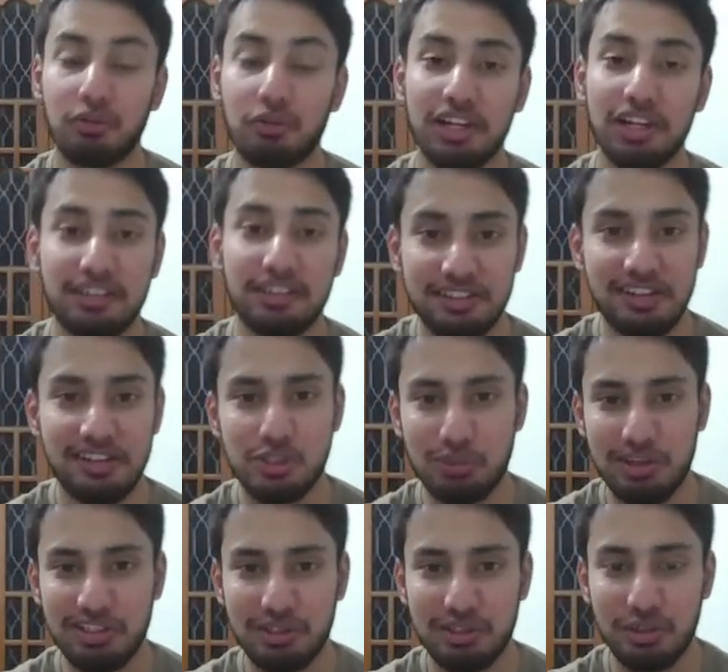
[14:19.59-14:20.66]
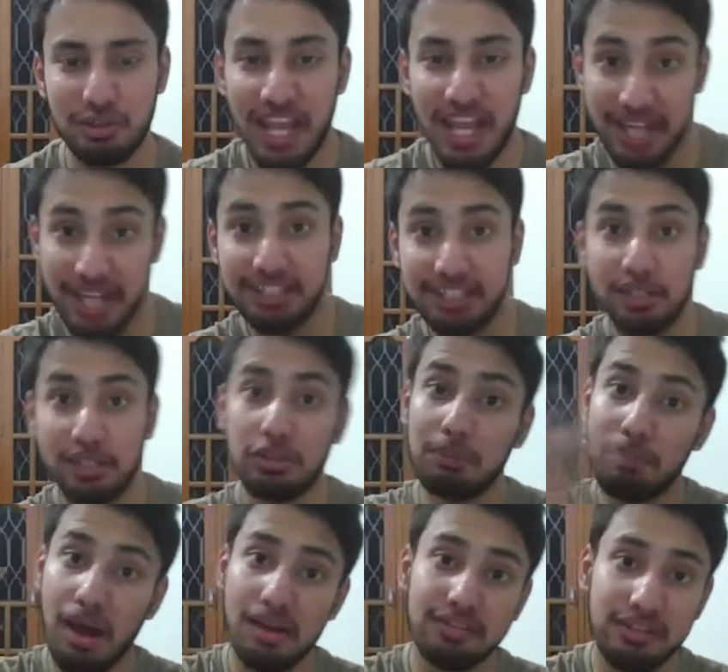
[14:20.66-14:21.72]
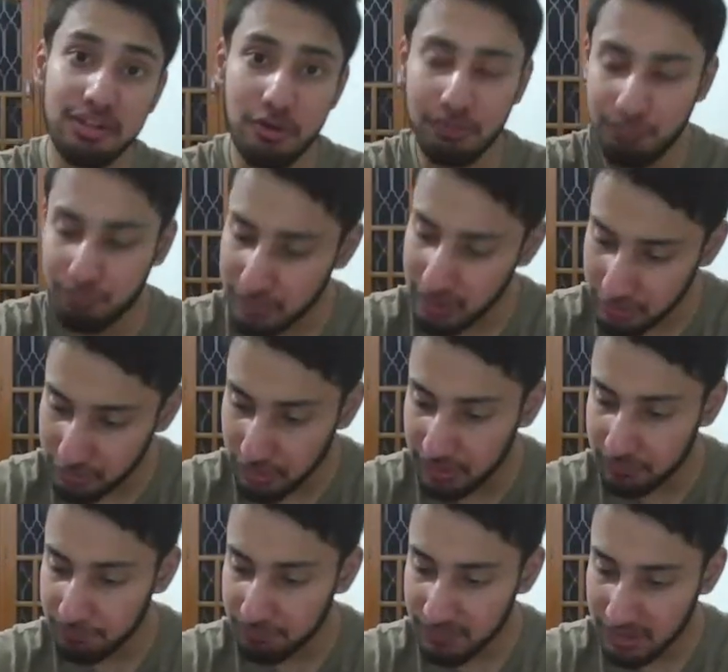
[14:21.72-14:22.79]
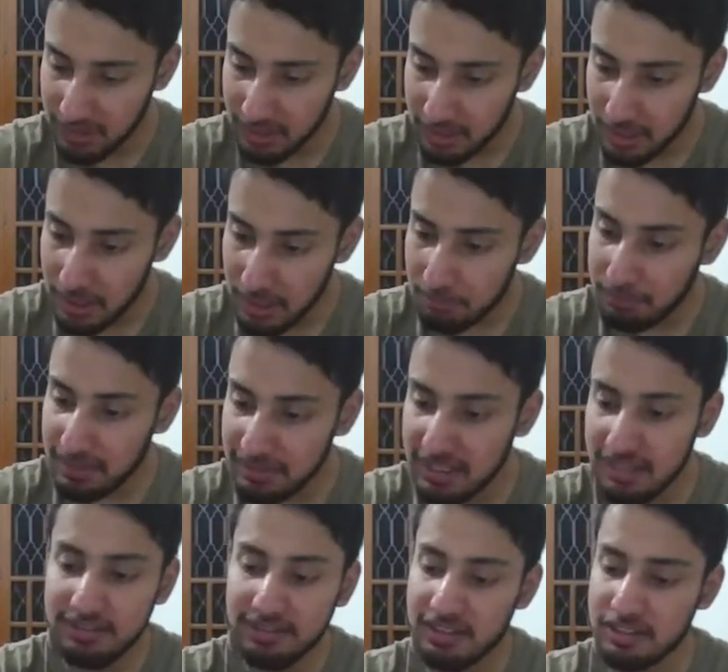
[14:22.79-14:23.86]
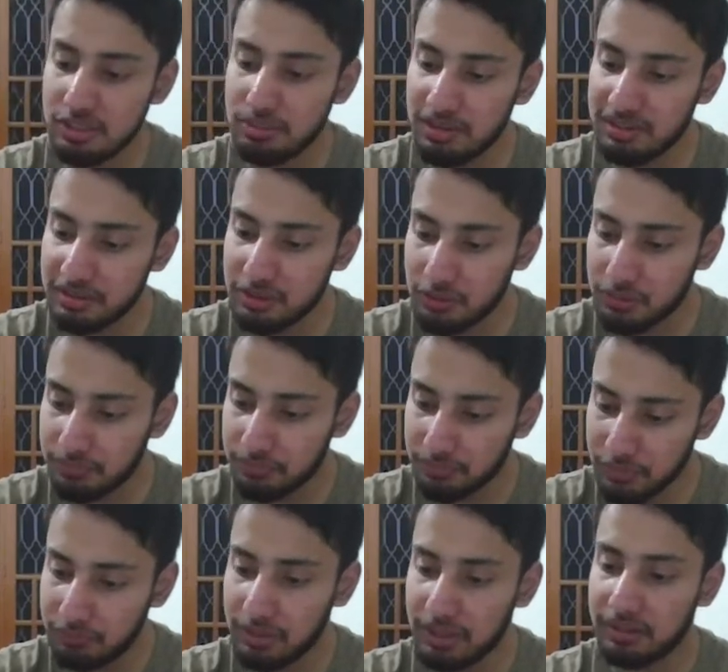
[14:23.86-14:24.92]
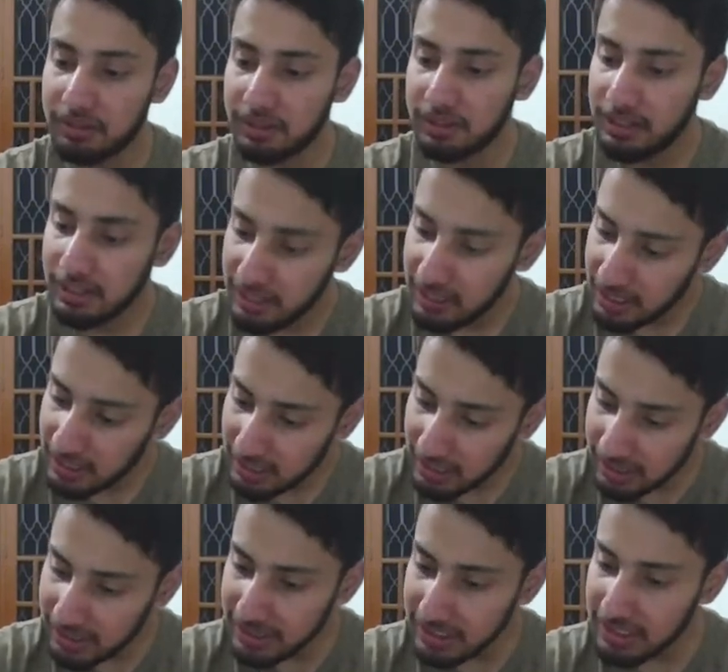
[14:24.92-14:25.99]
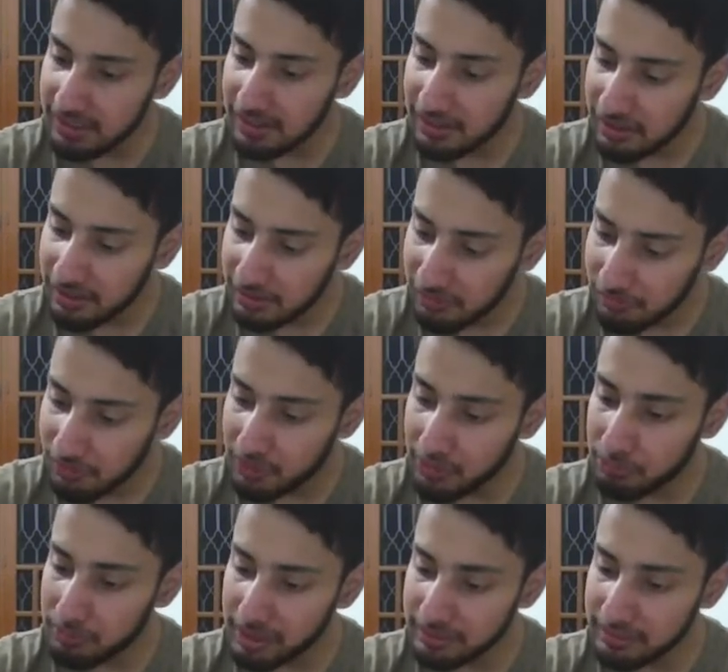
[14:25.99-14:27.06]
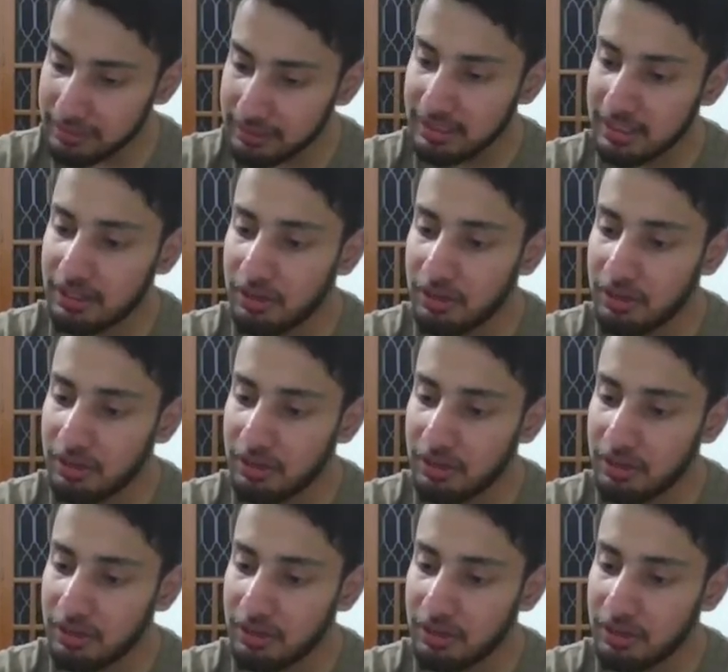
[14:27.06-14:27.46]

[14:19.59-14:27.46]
What is x raised to power 0? Anything to the power 0 is 1 plus x raised to power 0 1 integral 1 to x.